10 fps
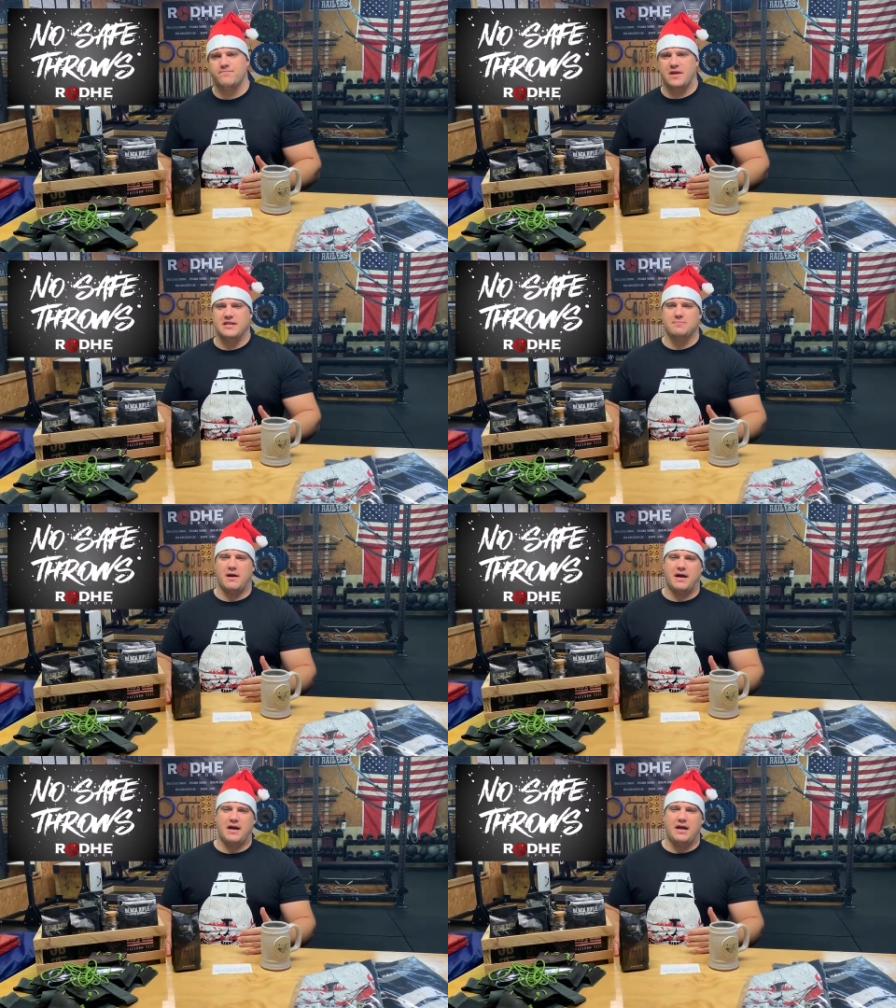is
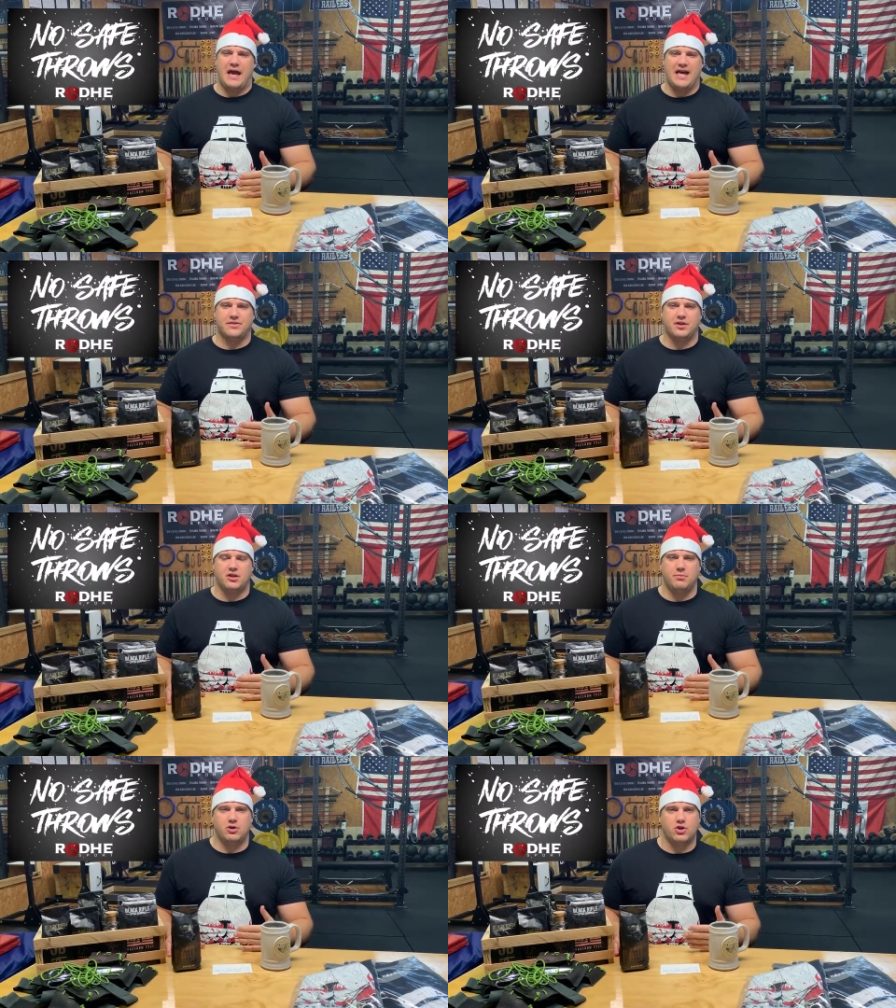my athlete
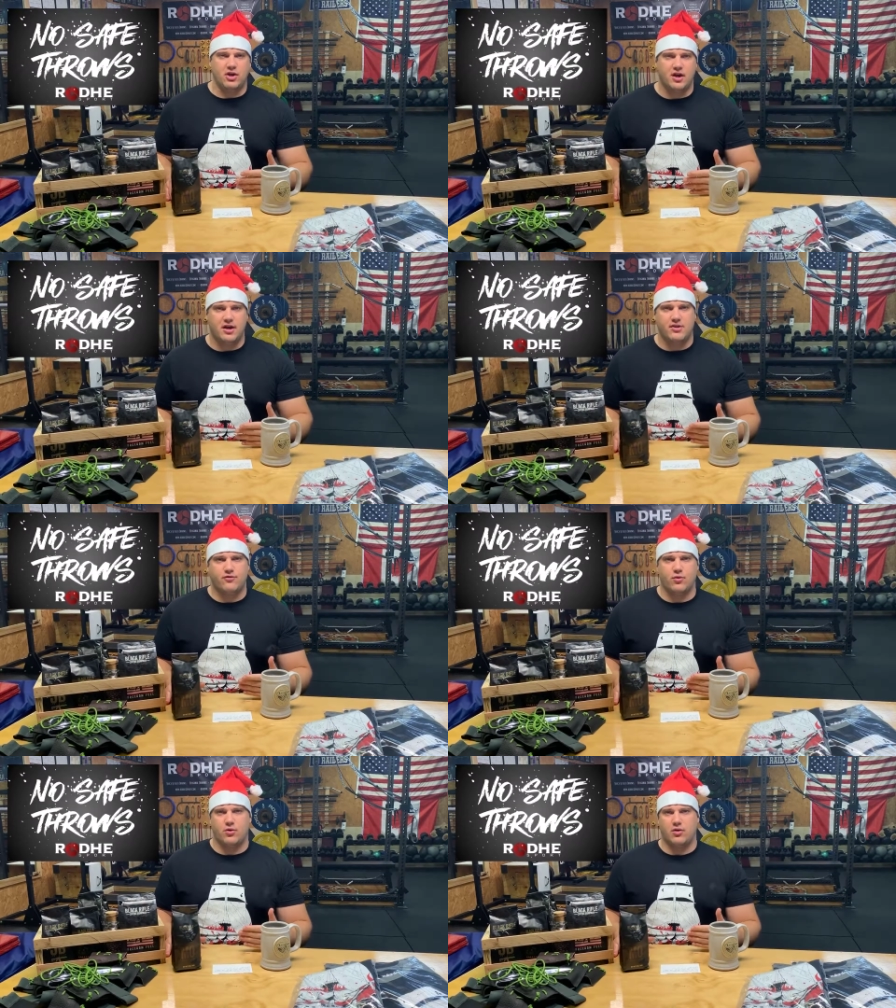going to be good enough,
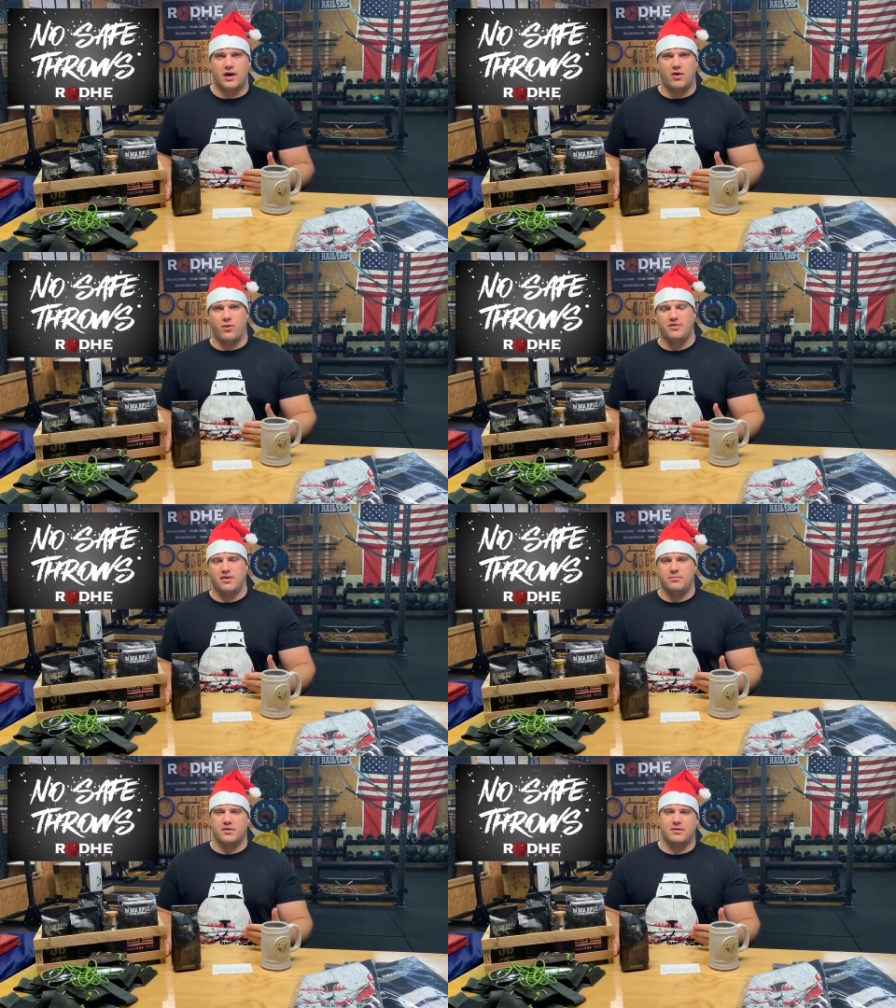or I don't want
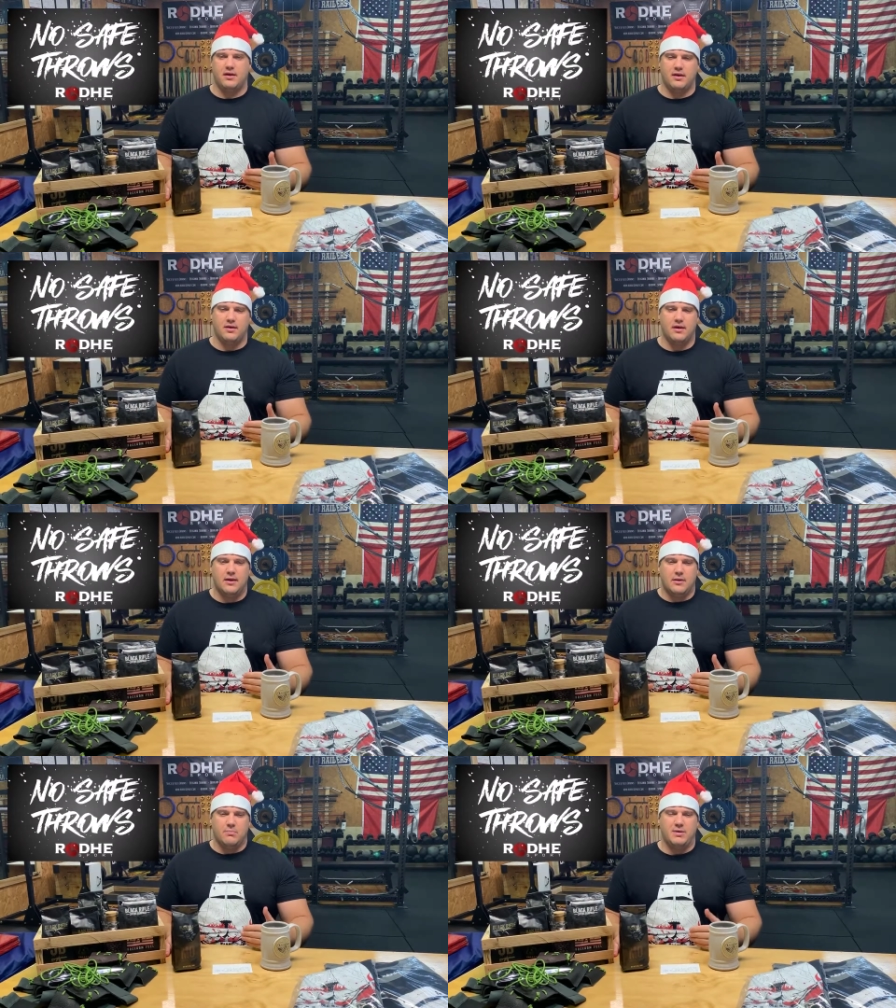them to get
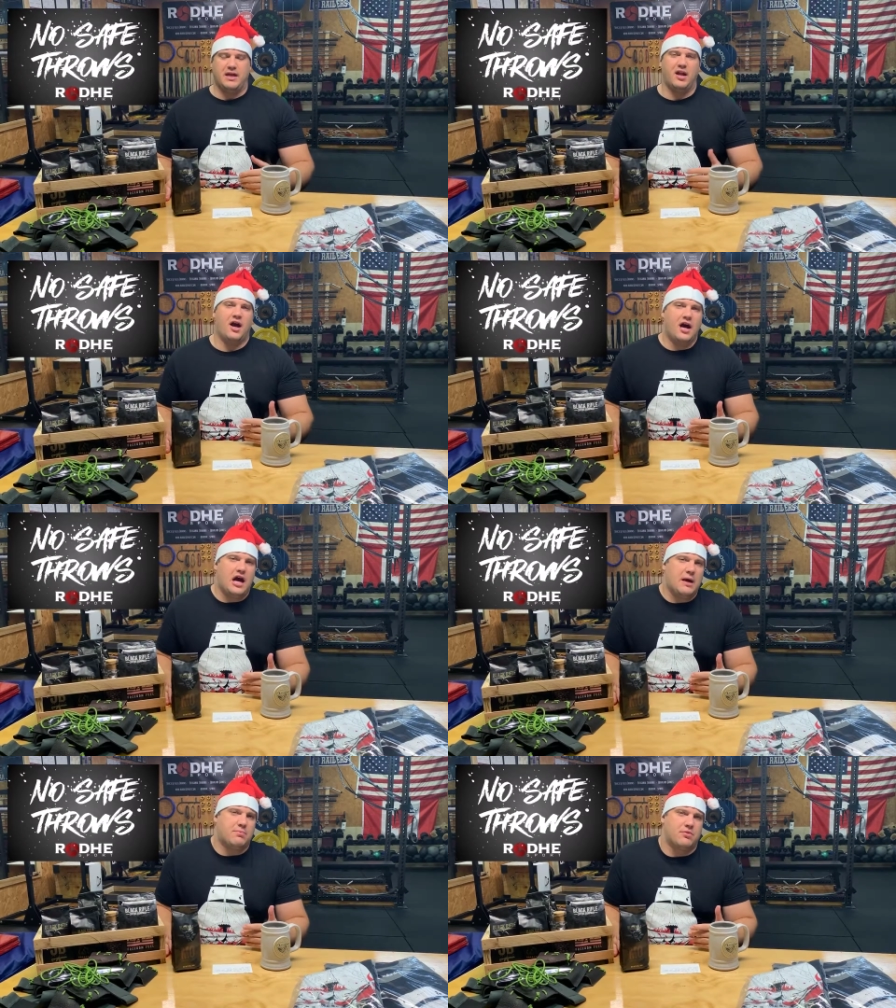beat
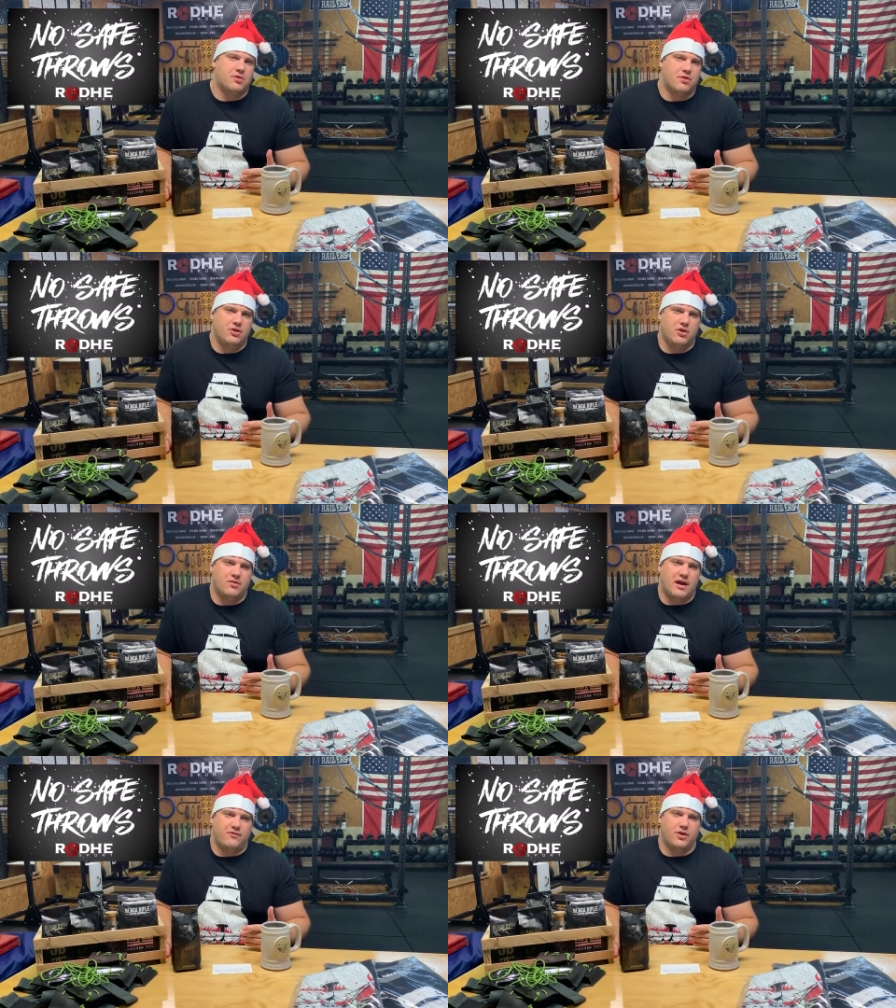up, or
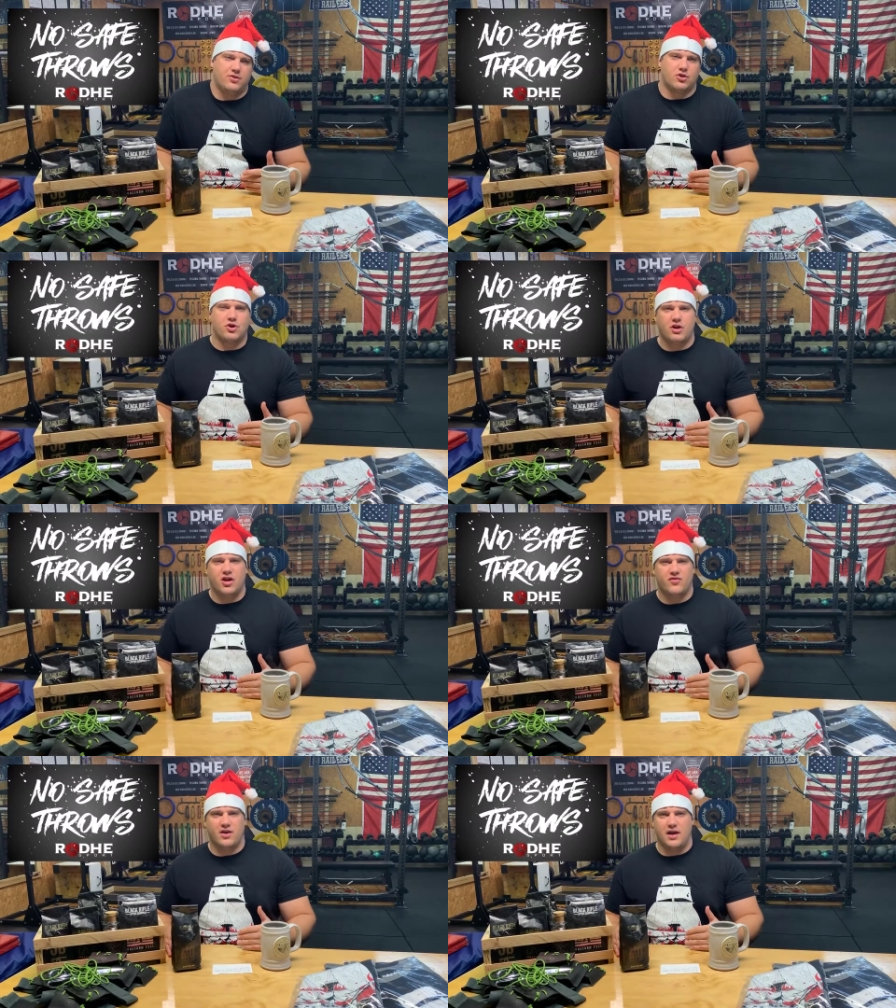not feel like they're good
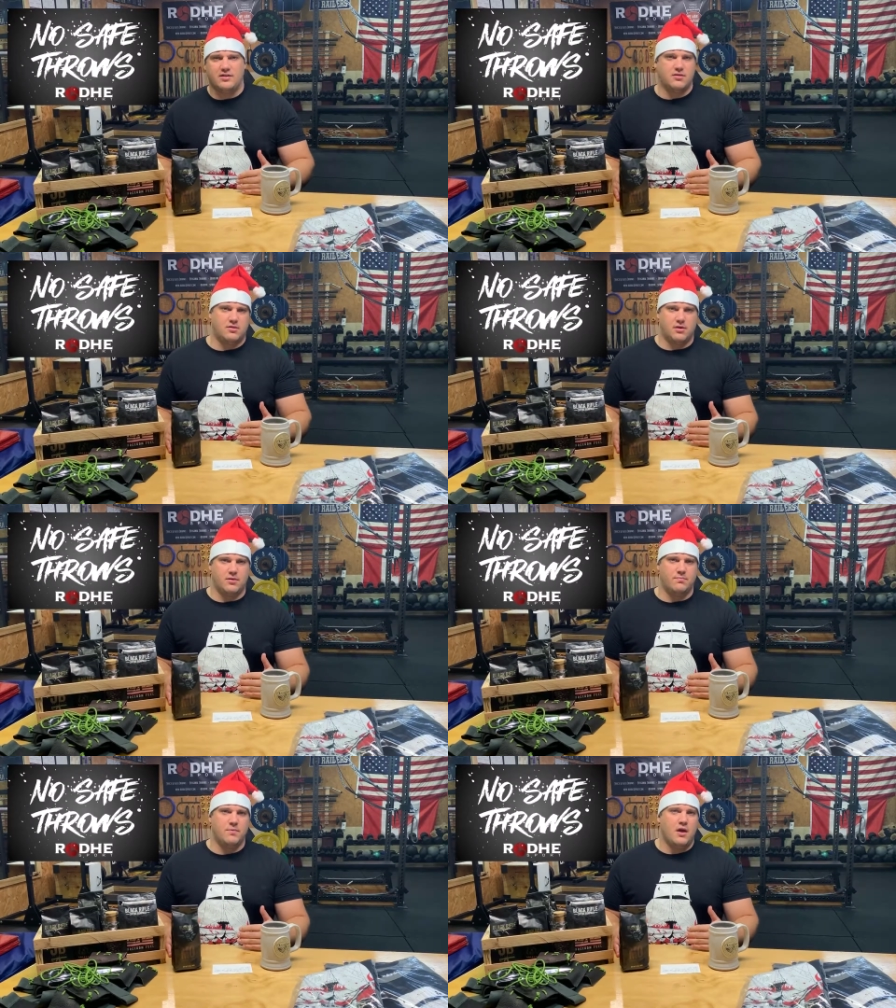enough
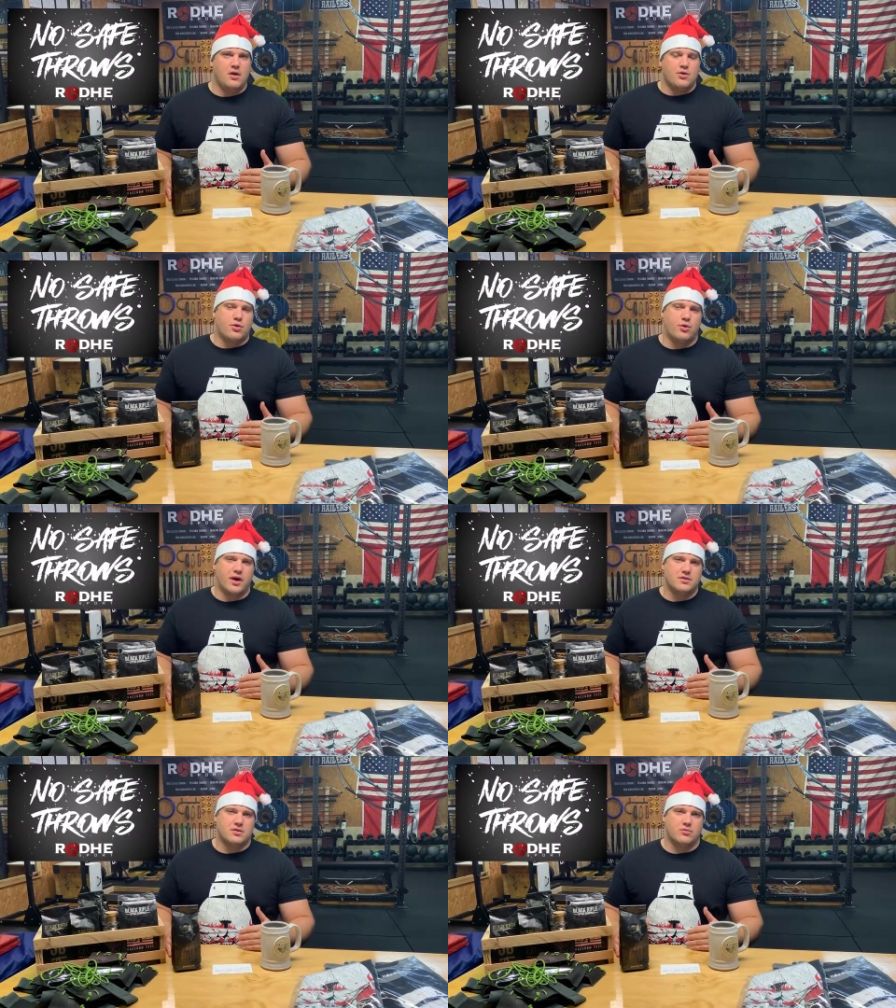to throw
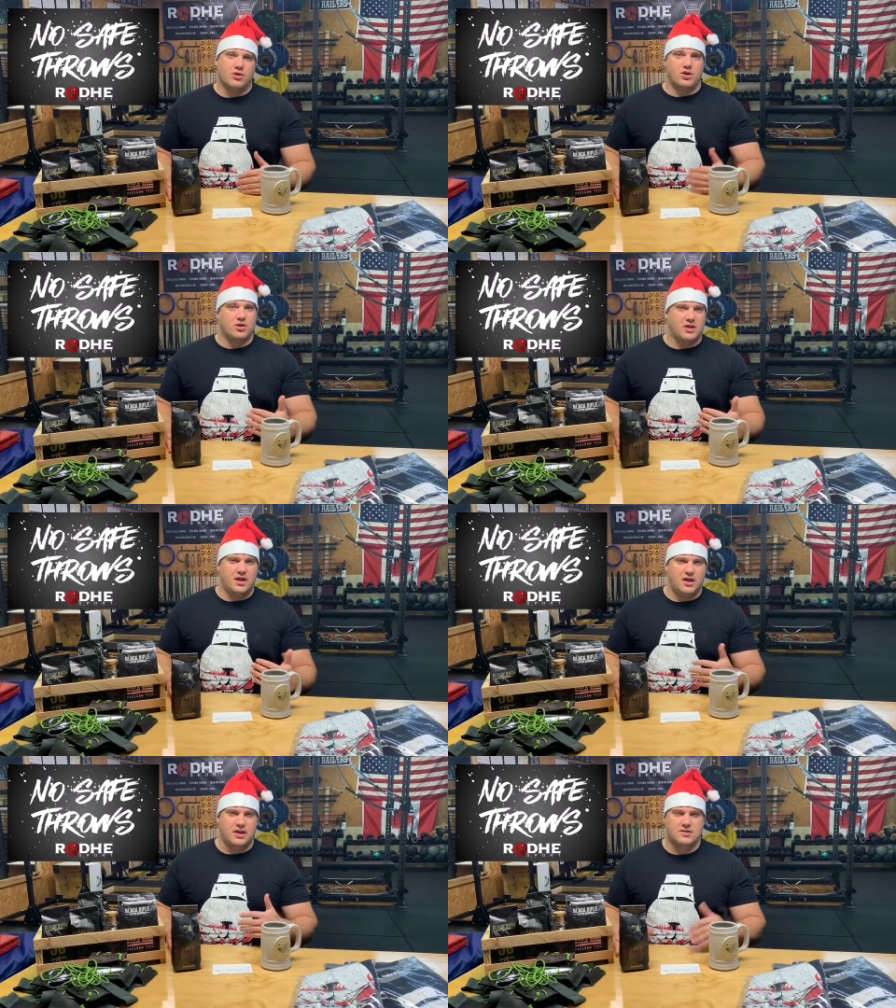against the really good
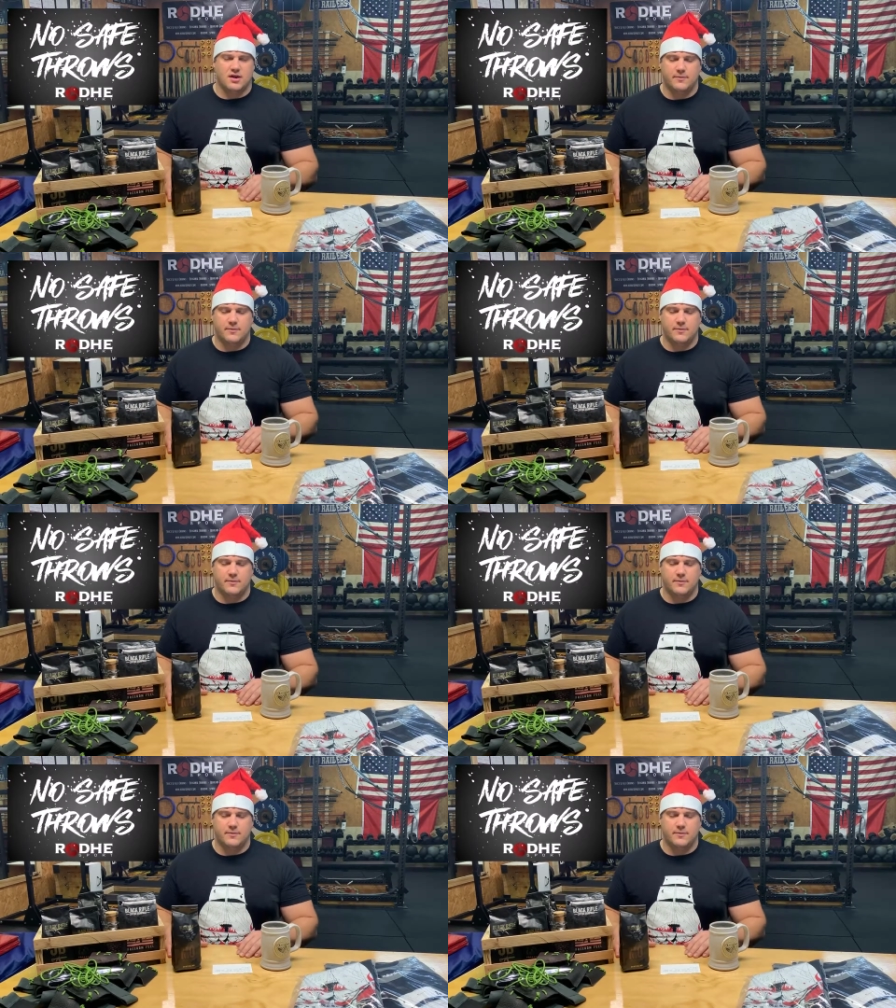kids.